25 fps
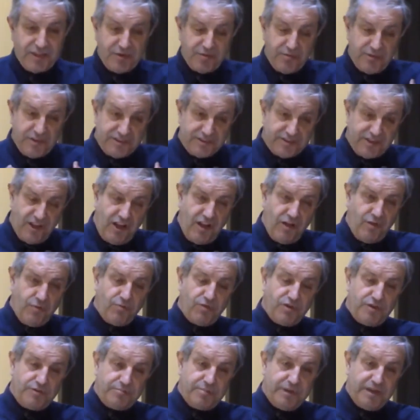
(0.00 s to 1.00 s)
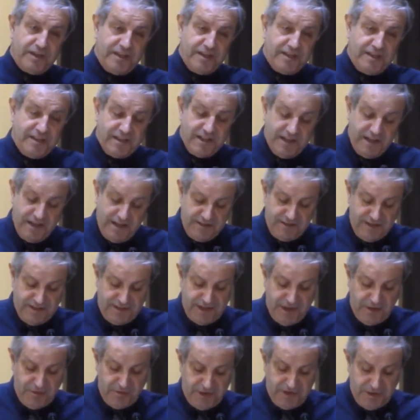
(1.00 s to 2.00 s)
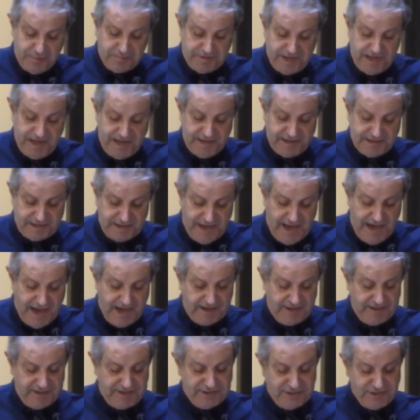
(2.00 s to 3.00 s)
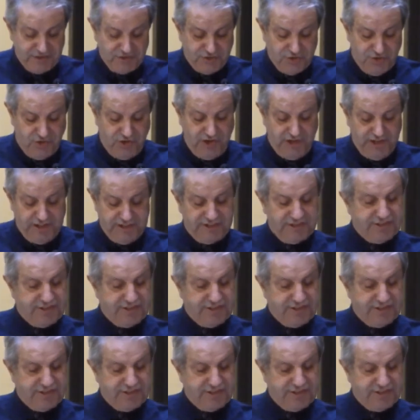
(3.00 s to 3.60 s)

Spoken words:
The result would be that they would obtain gladness and joy,